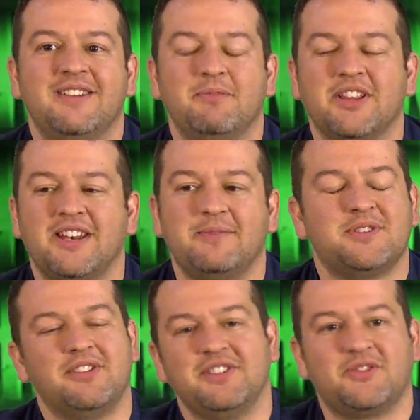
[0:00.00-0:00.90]
Millennium
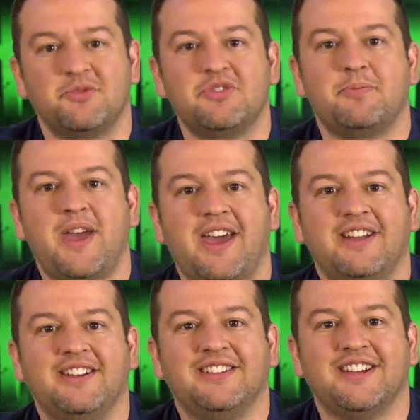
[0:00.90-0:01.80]
series from
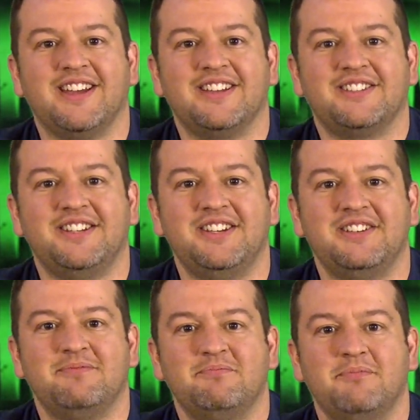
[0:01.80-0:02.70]
Japan, and
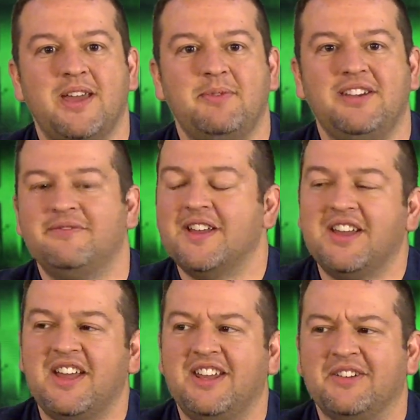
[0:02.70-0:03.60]
seeing maybe,
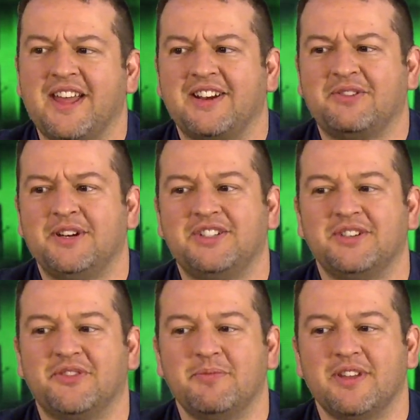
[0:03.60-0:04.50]
you know, that creature from